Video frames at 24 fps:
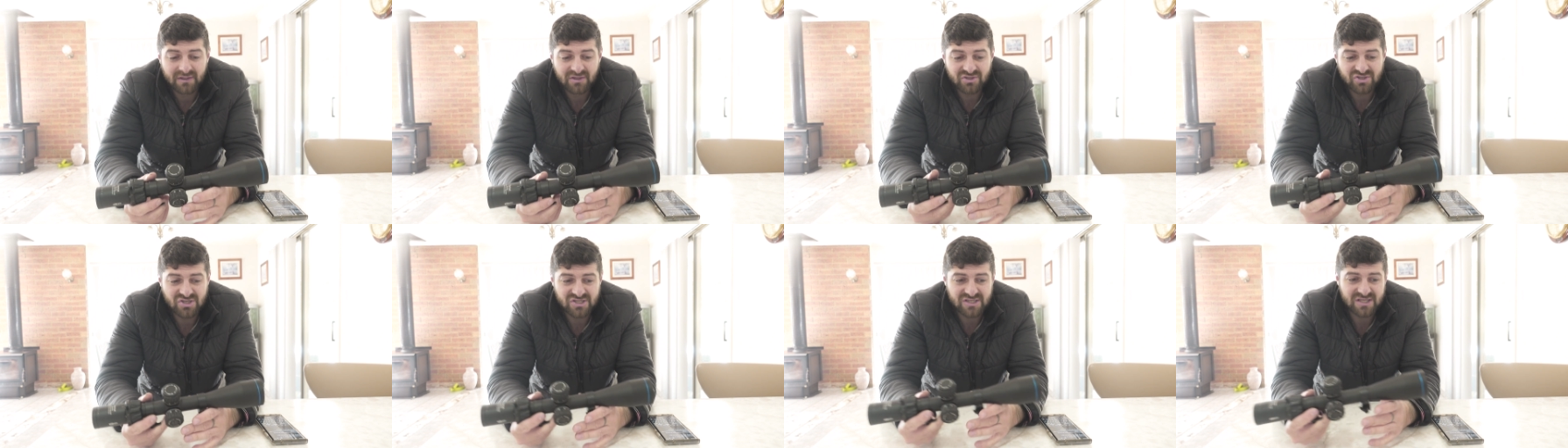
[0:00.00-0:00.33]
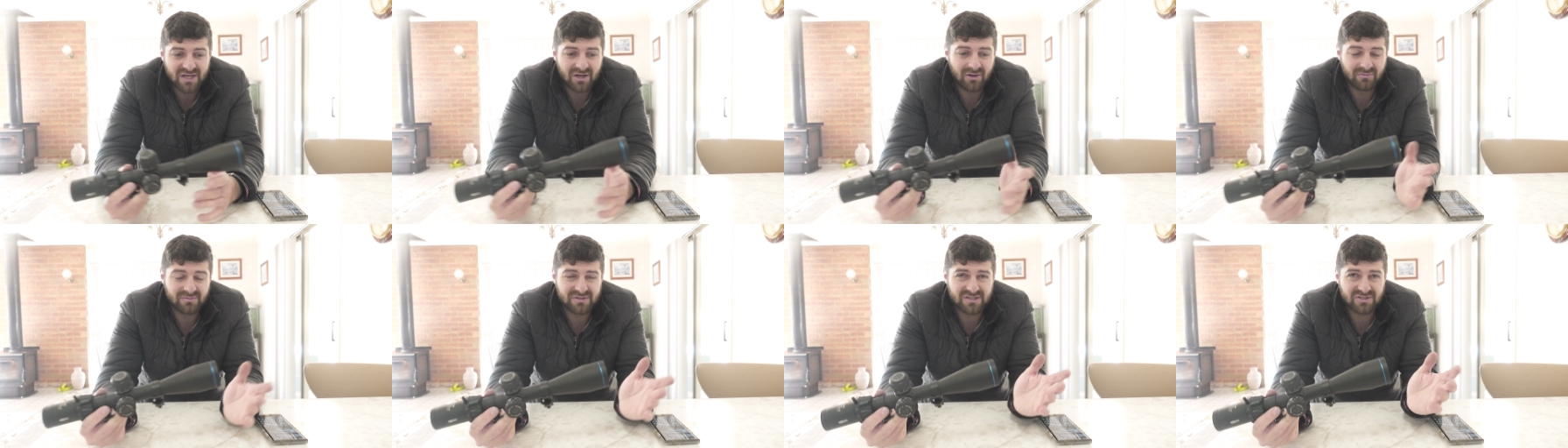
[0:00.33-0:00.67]
Just
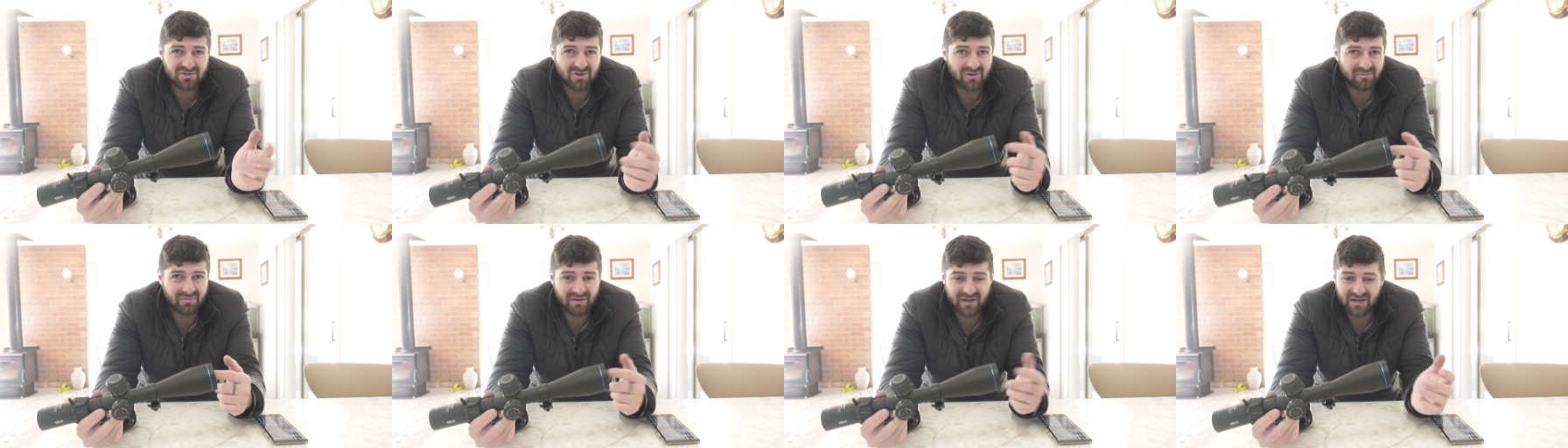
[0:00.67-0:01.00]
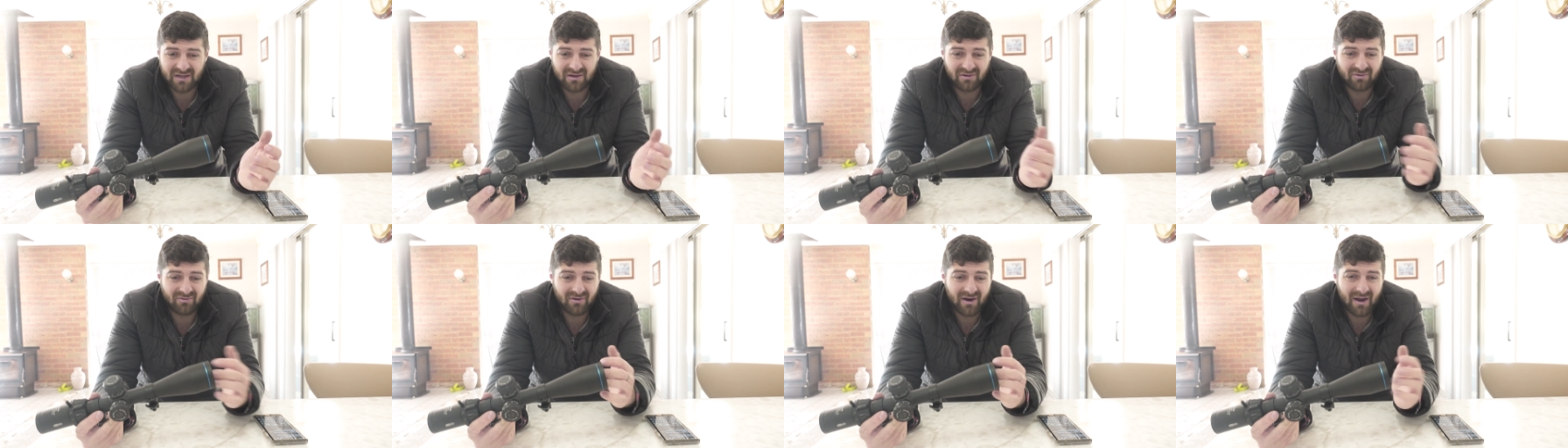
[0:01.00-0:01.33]
helps stop
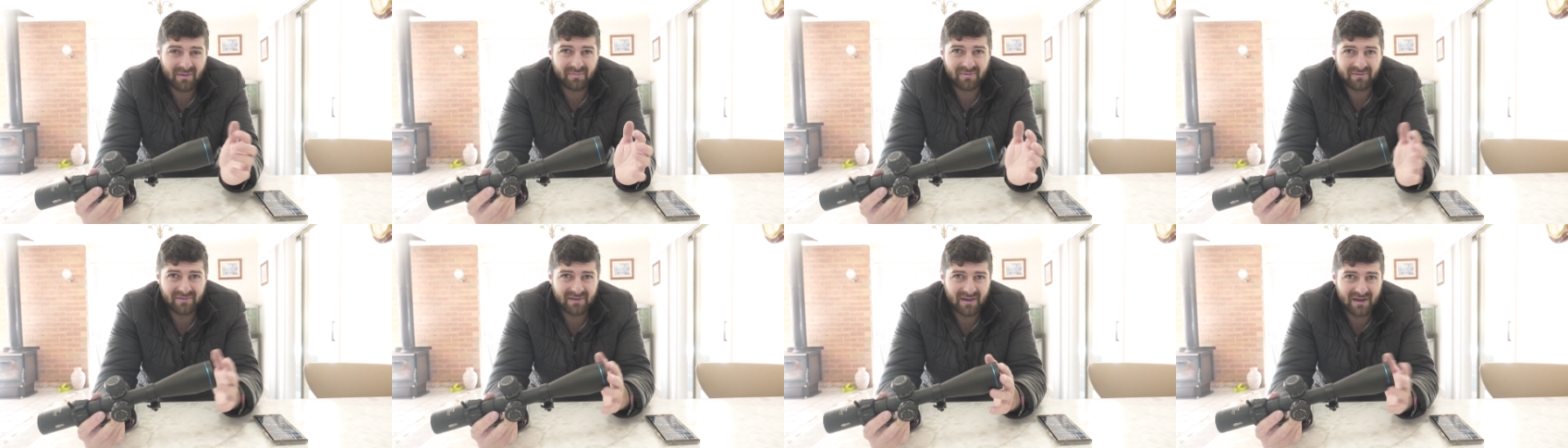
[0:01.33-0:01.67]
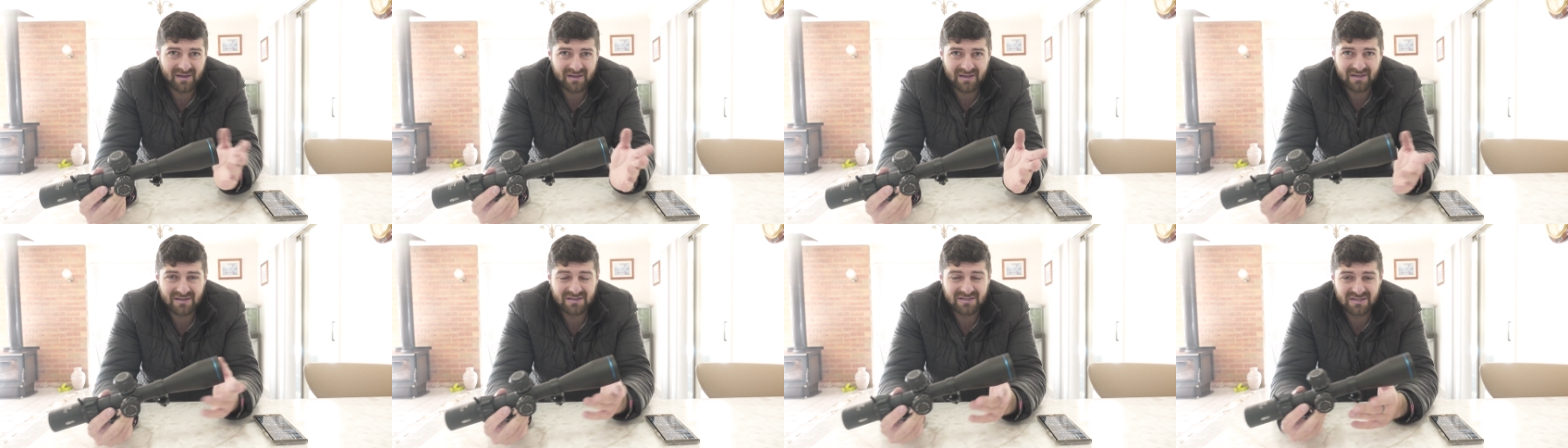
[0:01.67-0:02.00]
getting crap and
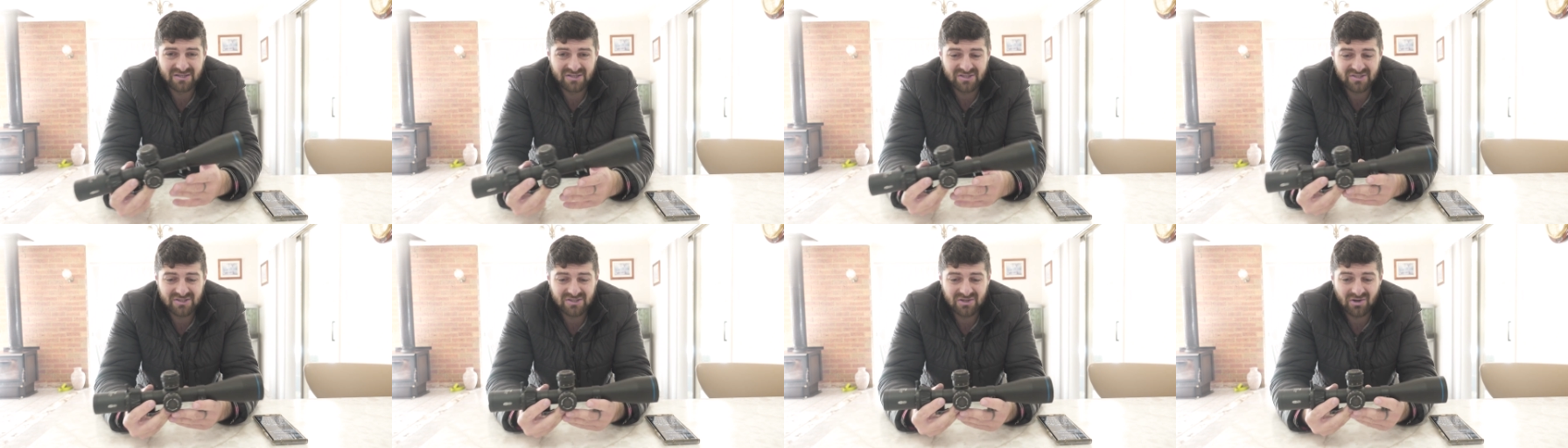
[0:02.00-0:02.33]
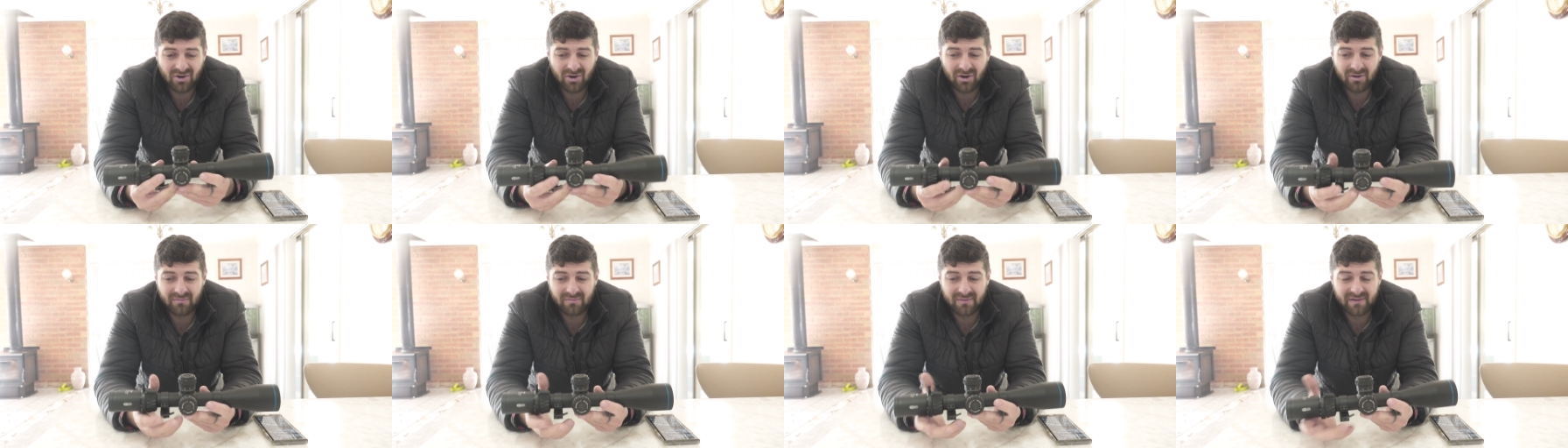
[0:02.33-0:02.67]
that into your
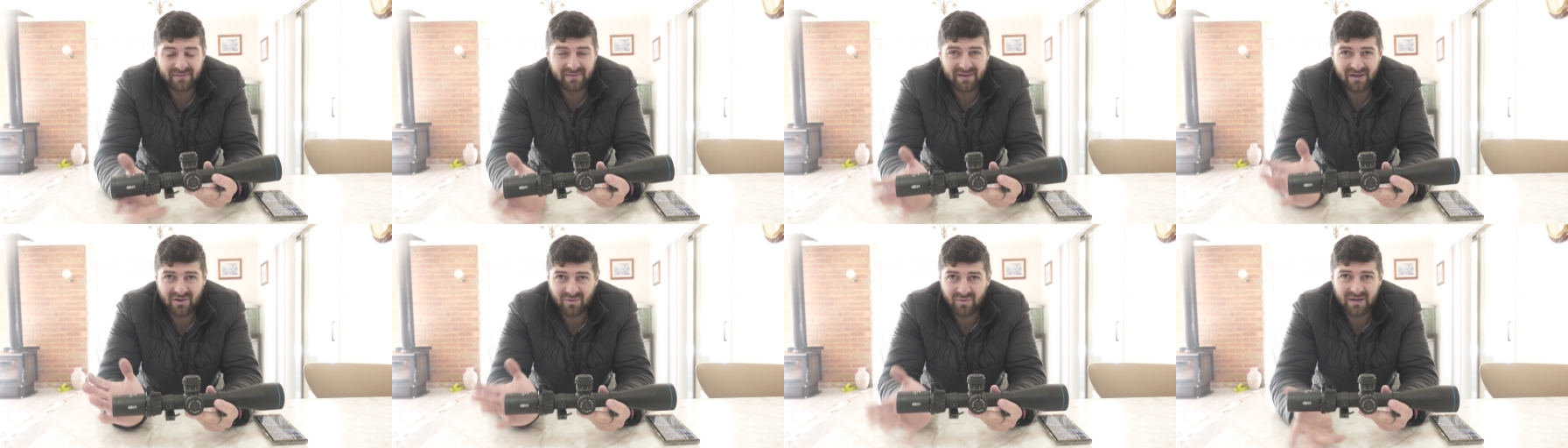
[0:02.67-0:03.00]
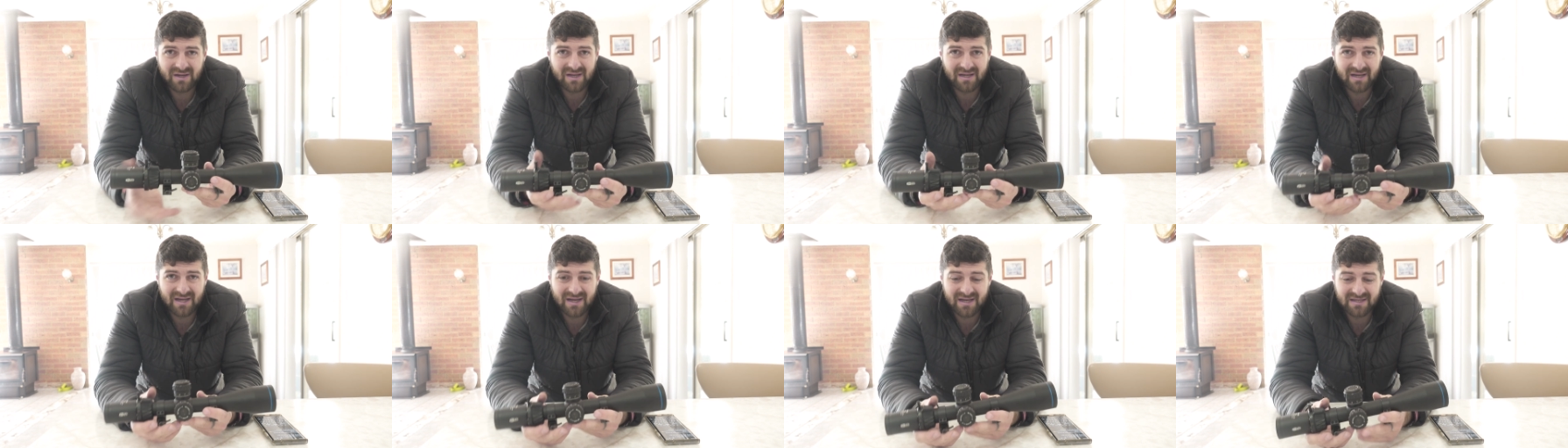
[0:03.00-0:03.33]
scope, and they're
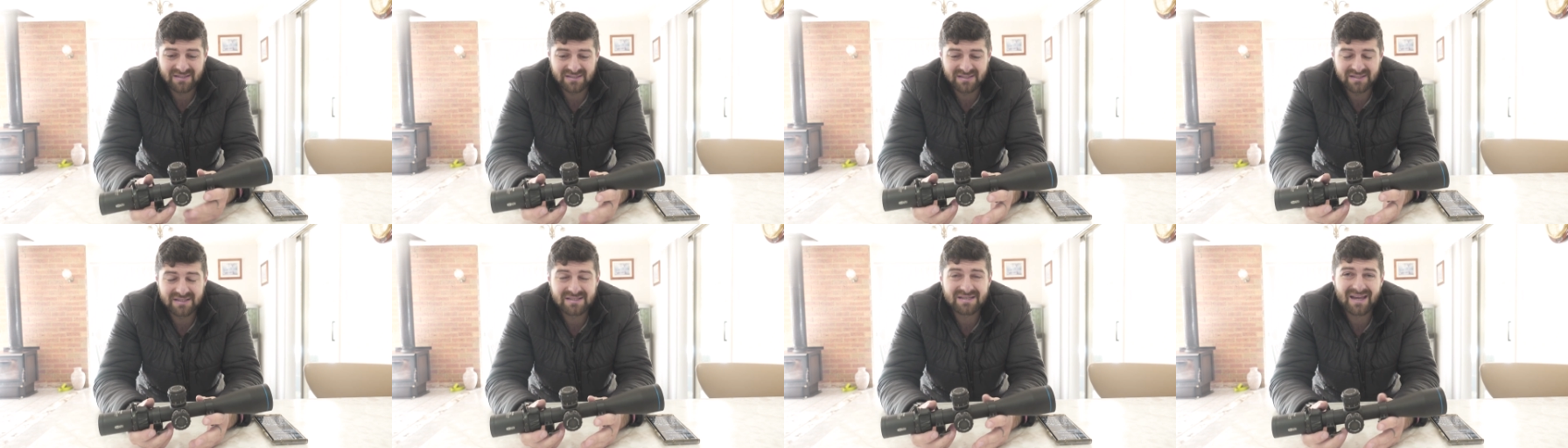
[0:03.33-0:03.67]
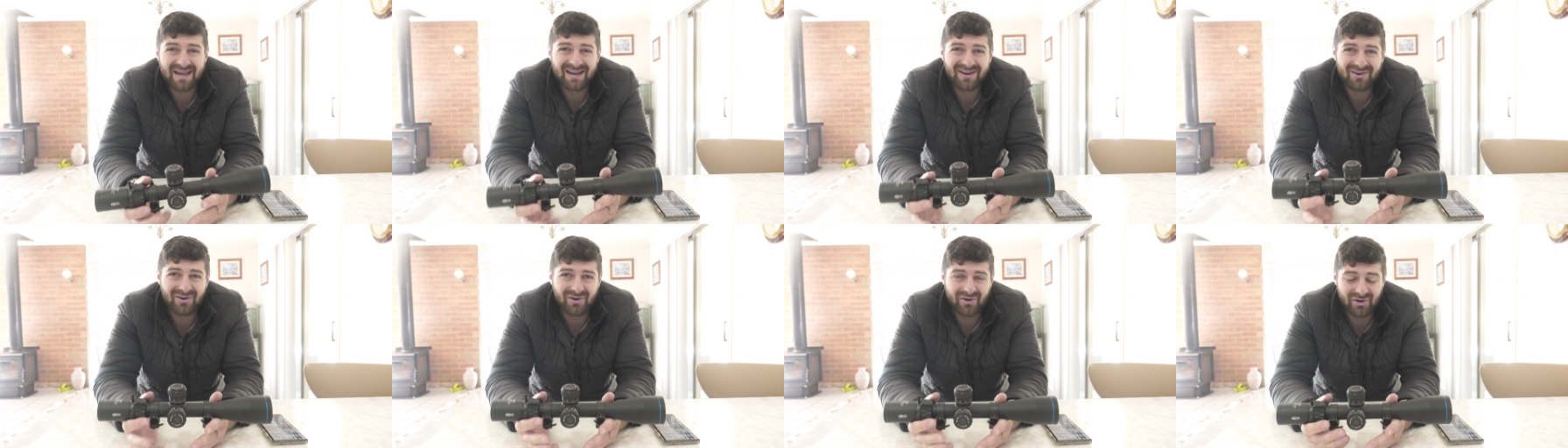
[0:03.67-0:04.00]
quick and easy to
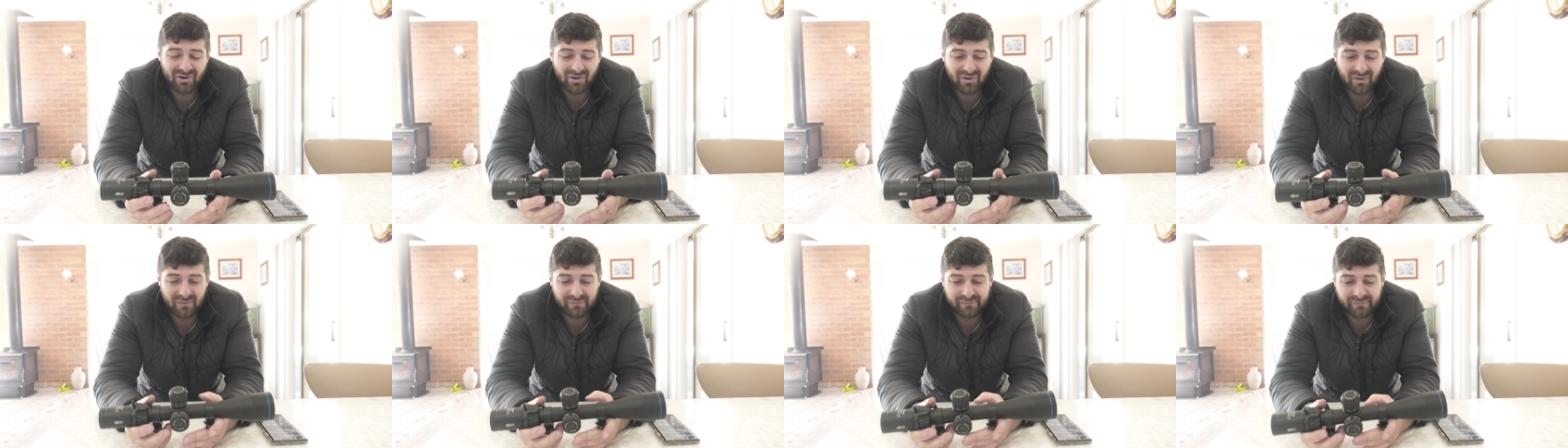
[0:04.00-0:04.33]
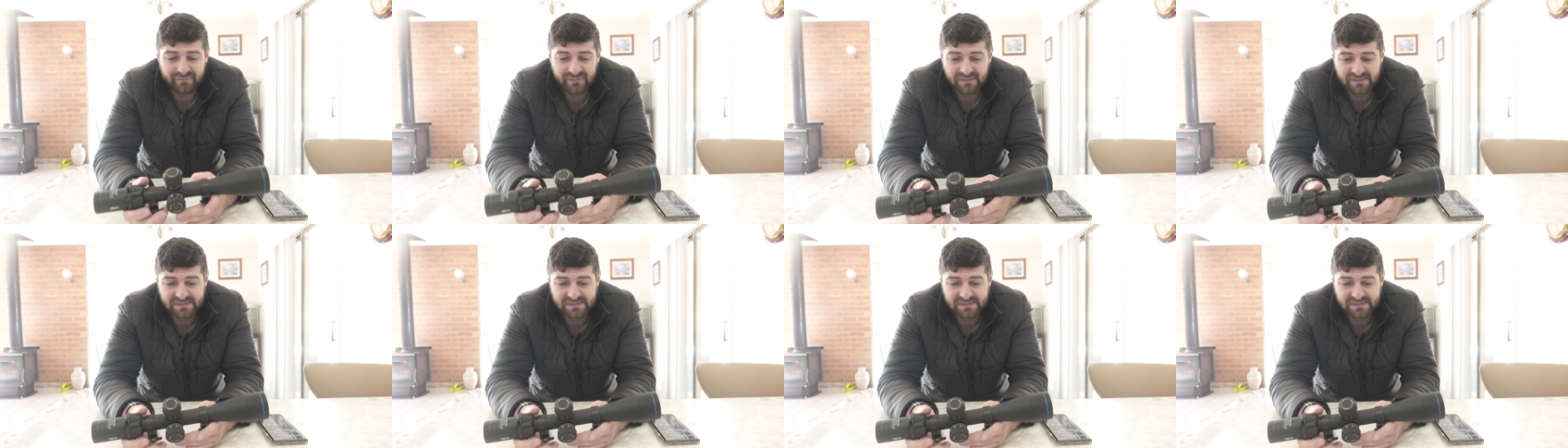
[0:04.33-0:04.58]
take on and off.